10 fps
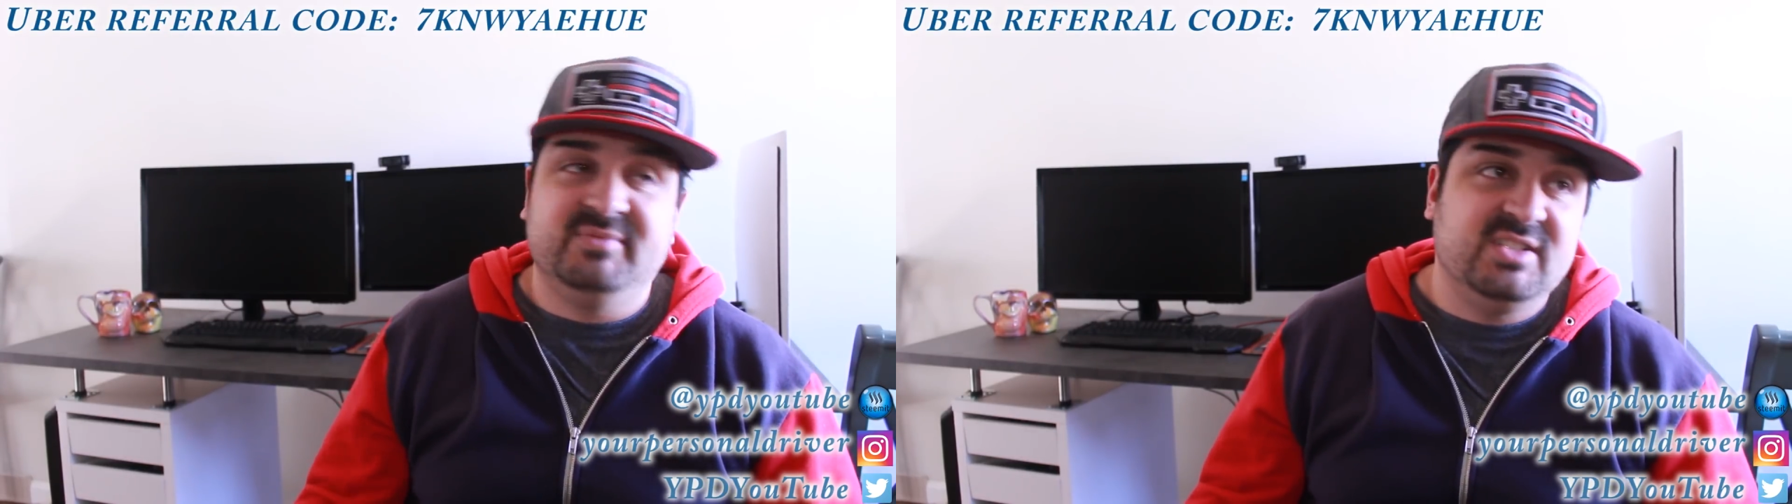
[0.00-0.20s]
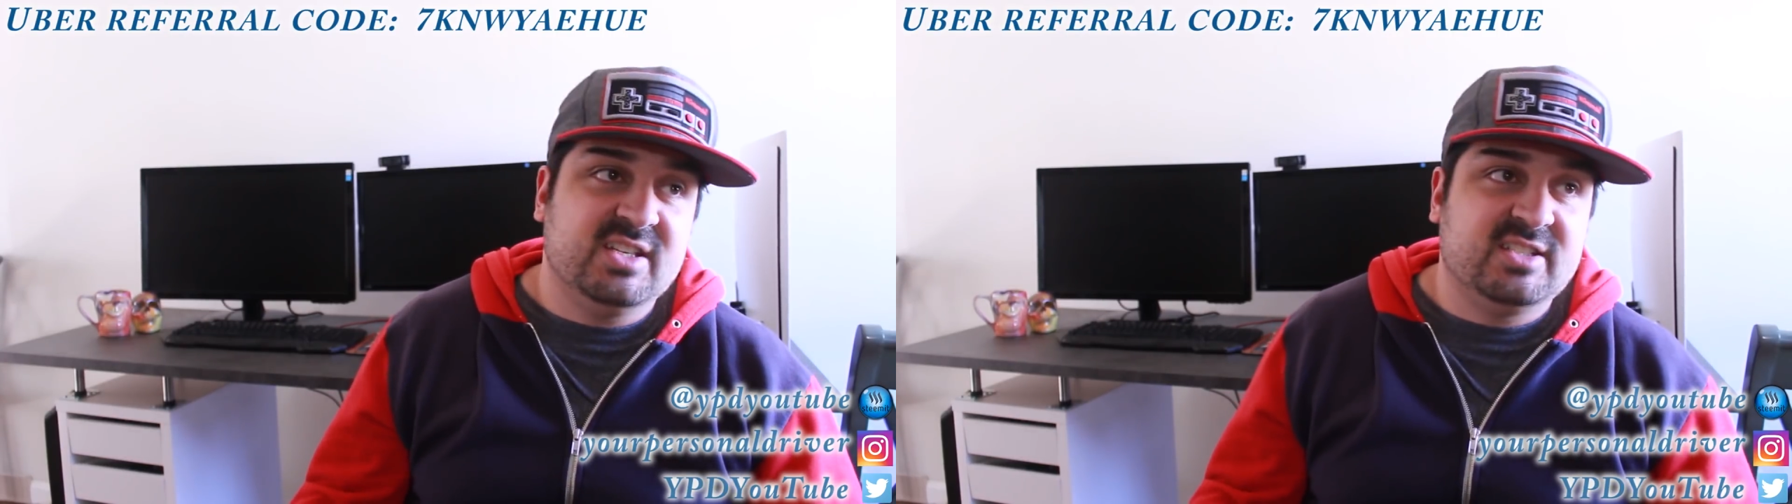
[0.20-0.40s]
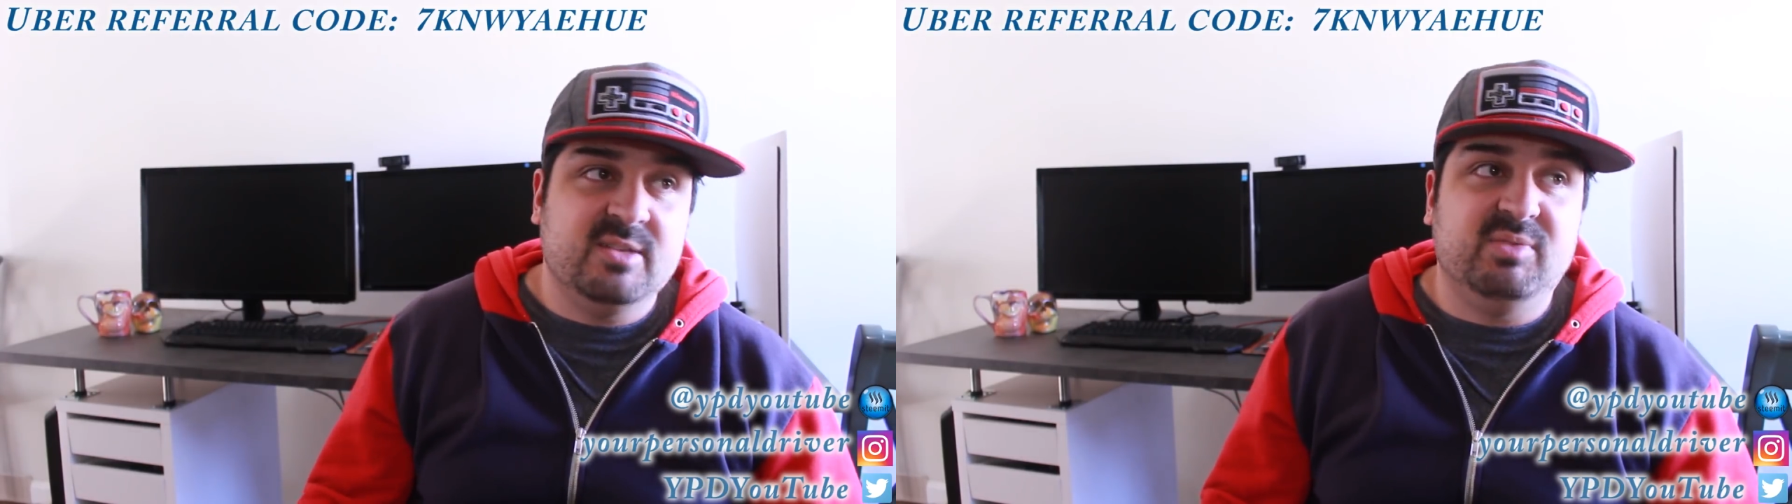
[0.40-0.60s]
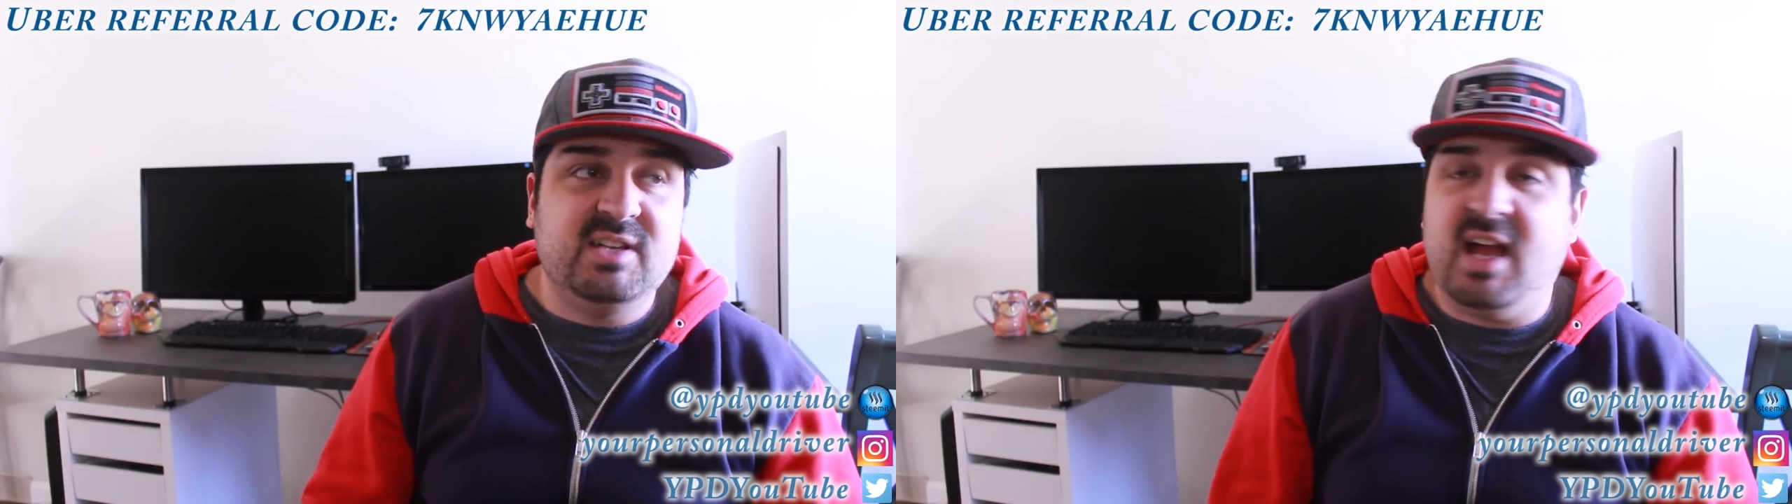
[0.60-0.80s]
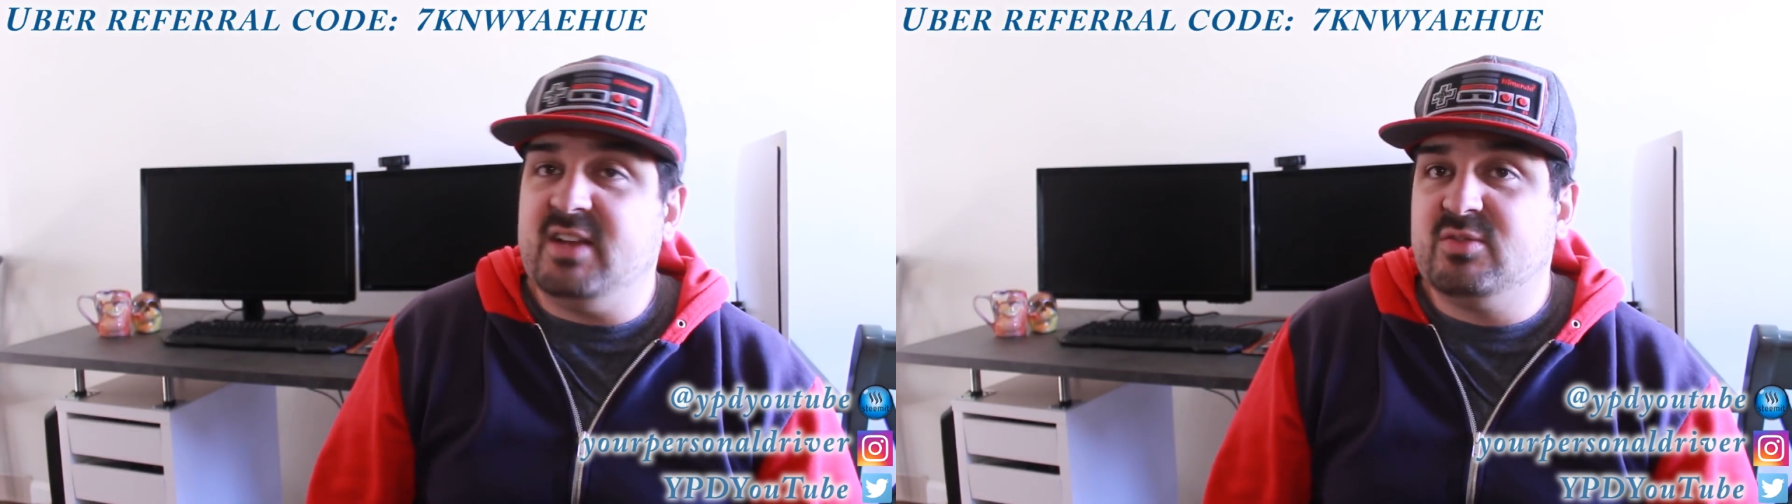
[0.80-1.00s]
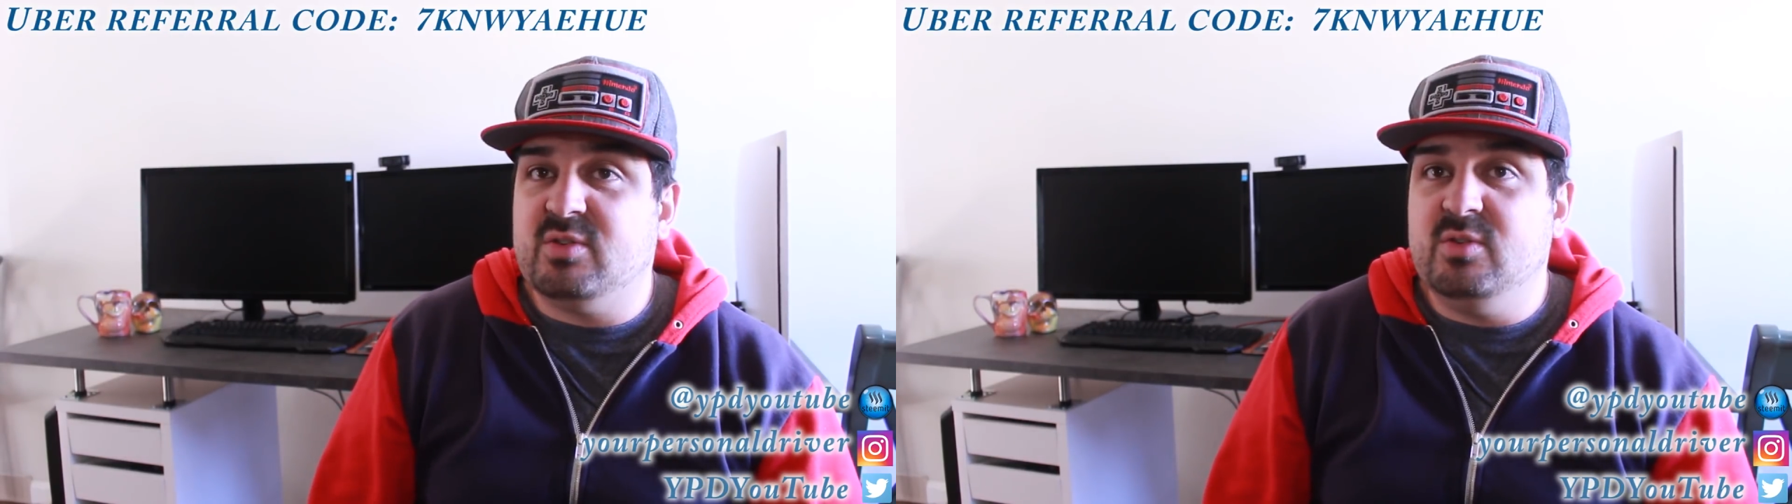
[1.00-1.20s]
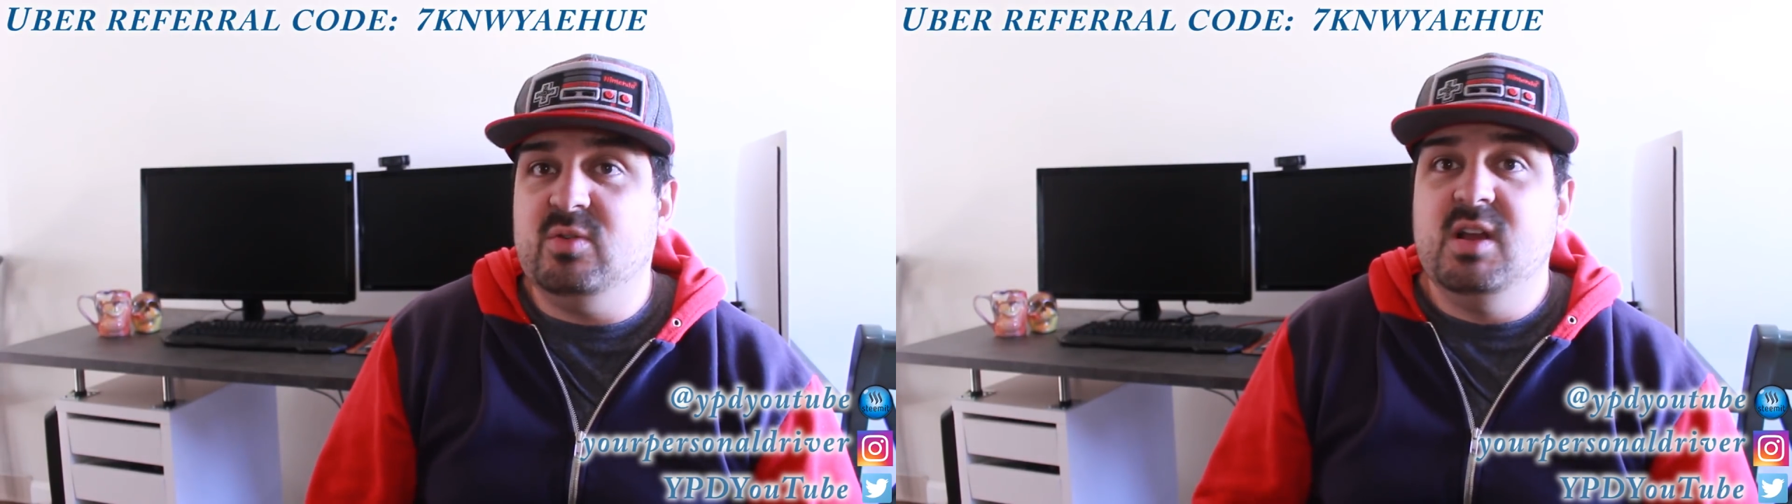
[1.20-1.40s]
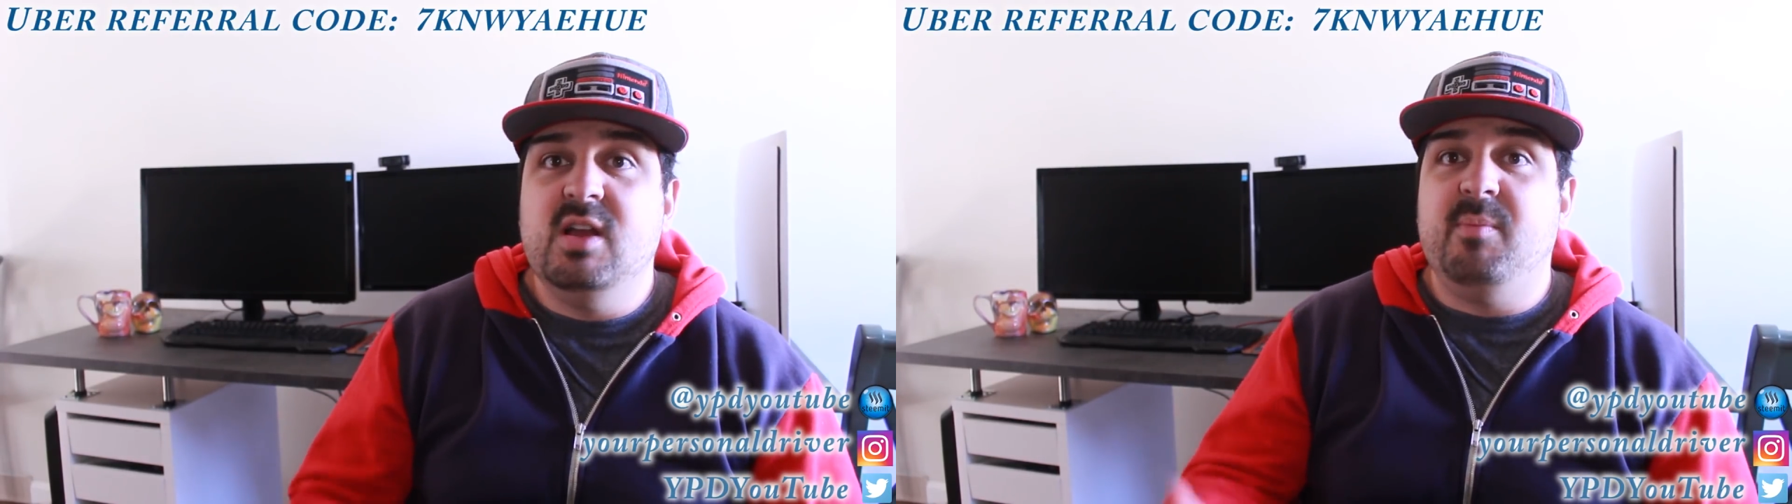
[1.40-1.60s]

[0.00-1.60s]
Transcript: It's just simply not true.